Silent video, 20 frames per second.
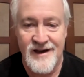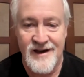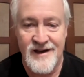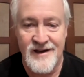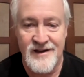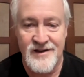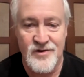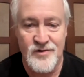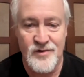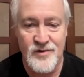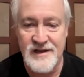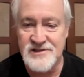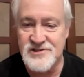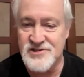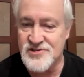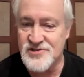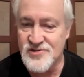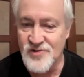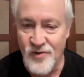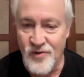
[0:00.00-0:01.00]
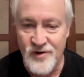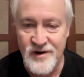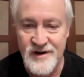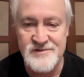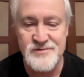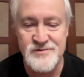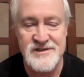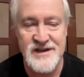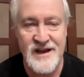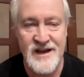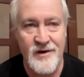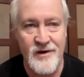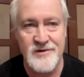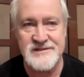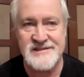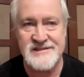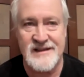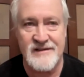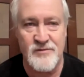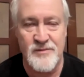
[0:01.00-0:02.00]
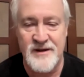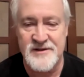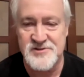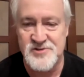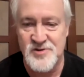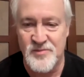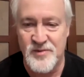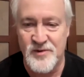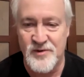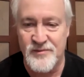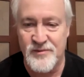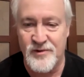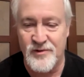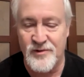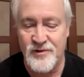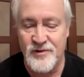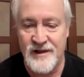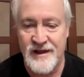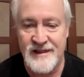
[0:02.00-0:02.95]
uh, great stories, which I always love about Super Bowl.